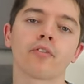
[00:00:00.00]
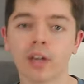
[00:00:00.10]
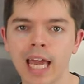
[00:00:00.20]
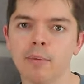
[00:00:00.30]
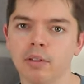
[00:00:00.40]
for a
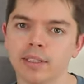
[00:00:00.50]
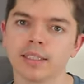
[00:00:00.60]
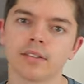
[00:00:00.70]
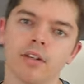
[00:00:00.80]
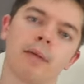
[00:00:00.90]
cable,
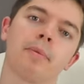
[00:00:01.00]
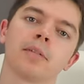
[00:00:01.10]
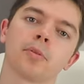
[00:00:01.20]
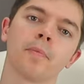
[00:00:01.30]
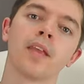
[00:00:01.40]
it's not that
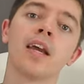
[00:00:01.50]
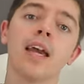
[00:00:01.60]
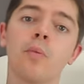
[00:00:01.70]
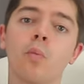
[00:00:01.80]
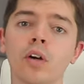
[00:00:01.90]
bendable.
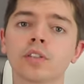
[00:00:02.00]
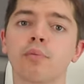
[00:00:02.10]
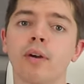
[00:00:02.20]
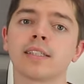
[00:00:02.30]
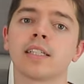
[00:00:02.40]
It was
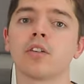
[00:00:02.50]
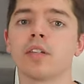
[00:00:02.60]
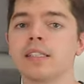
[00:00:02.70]
pressing on the